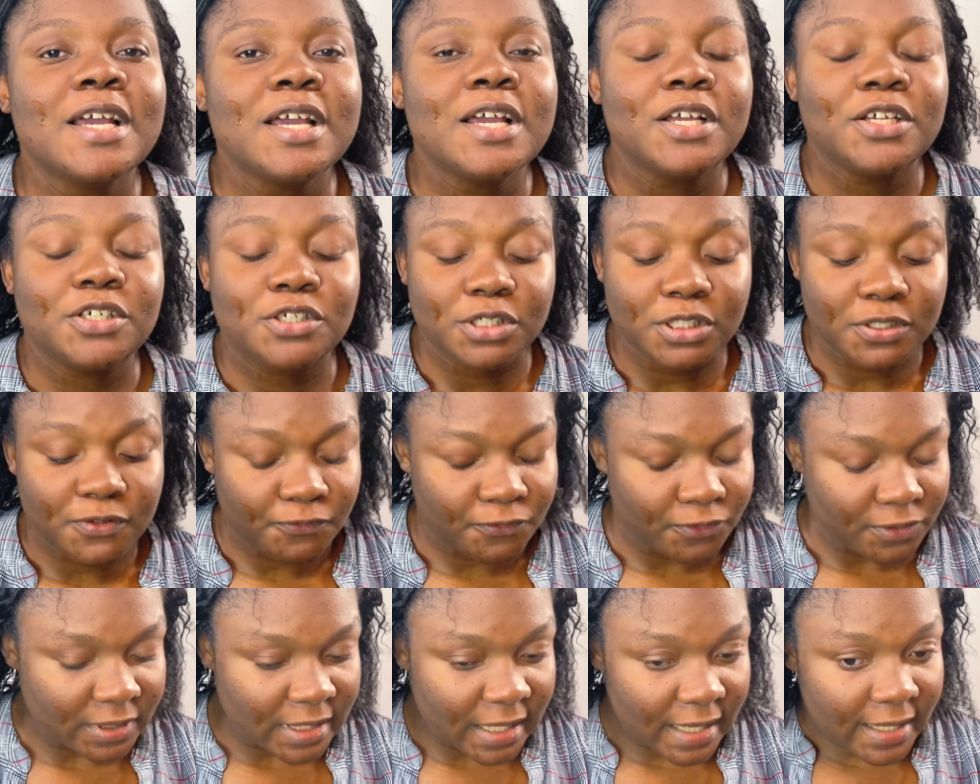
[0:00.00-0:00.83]
You just
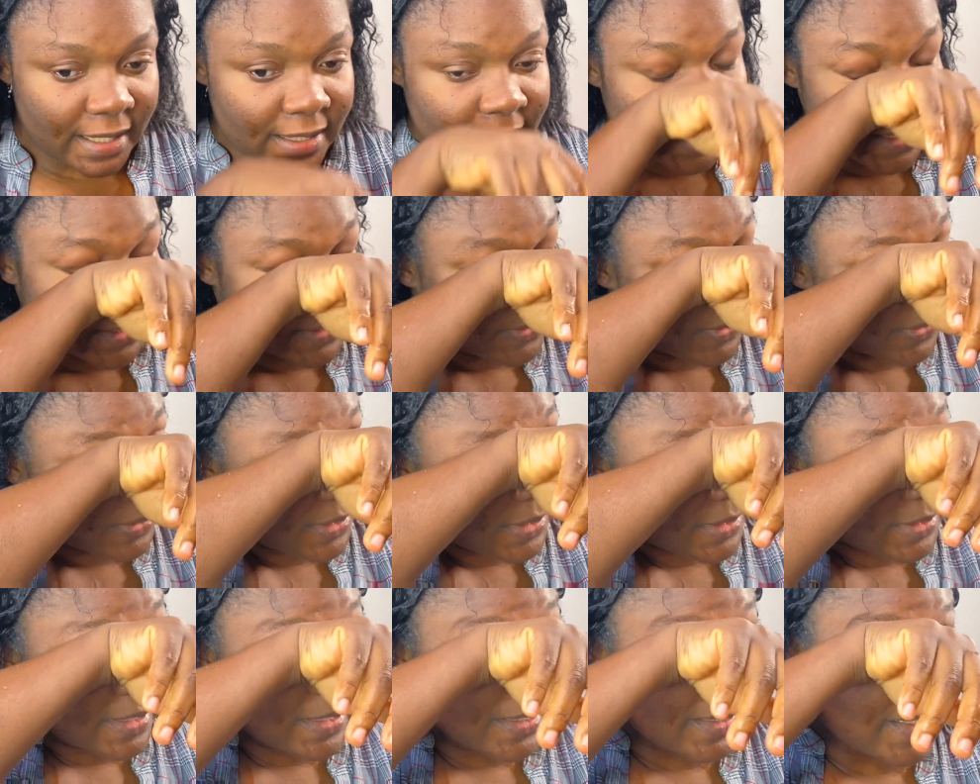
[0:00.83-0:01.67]
feel like there's
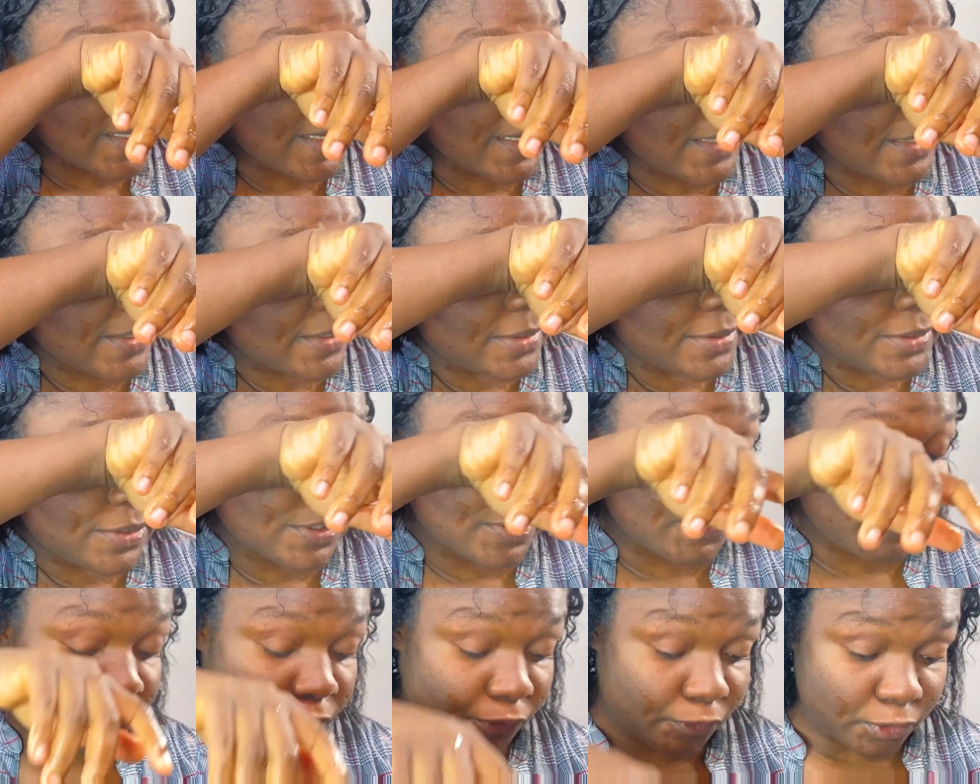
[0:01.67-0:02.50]
nothing in there. It
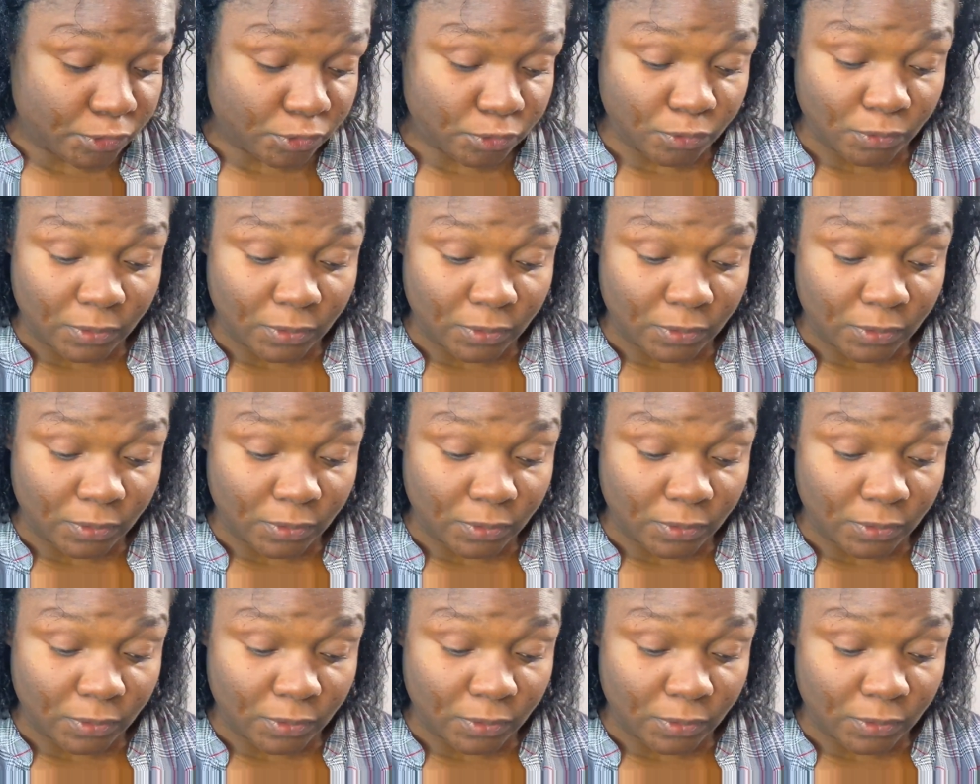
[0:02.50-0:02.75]
just feels so